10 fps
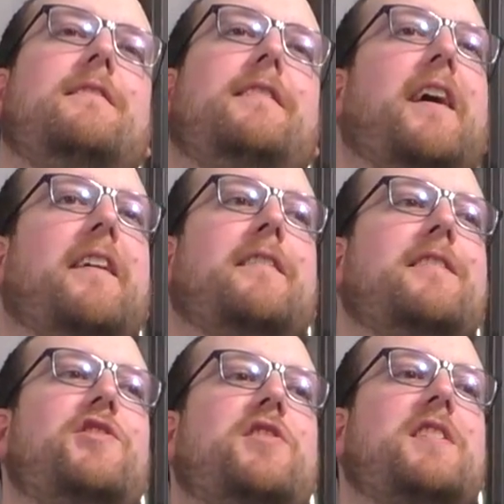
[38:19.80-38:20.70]
yeah,
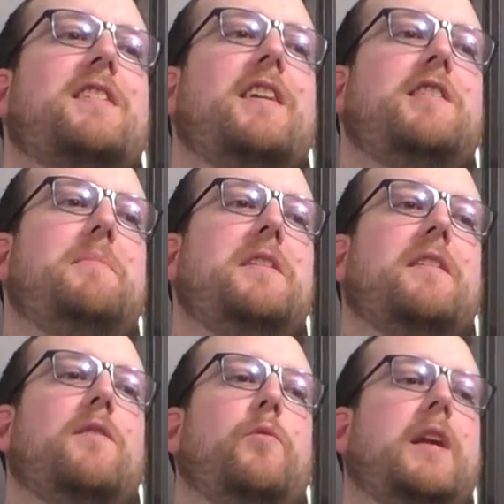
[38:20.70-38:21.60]
it's just excited to be
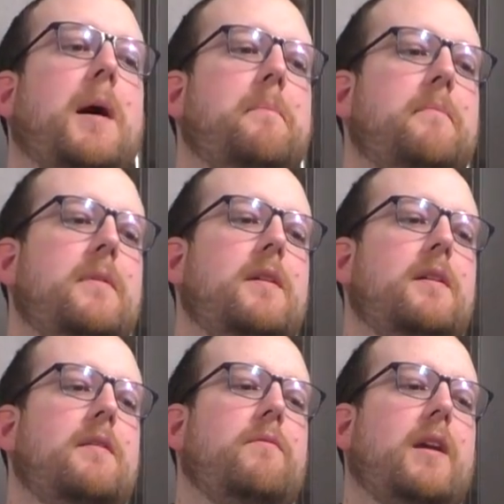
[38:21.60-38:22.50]
there. We come
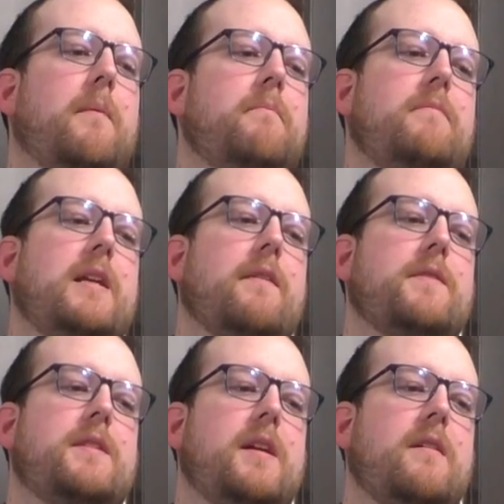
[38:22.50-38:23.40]

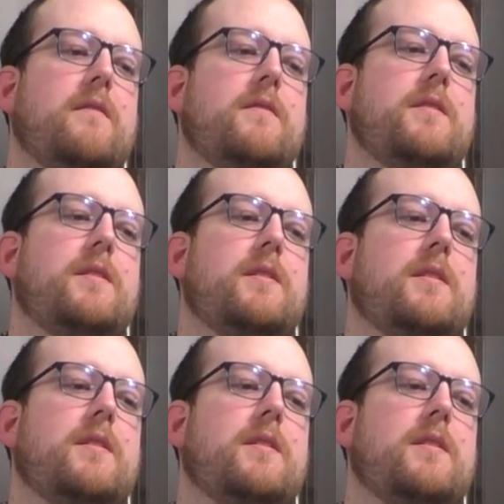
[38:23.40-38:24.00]
downstairs.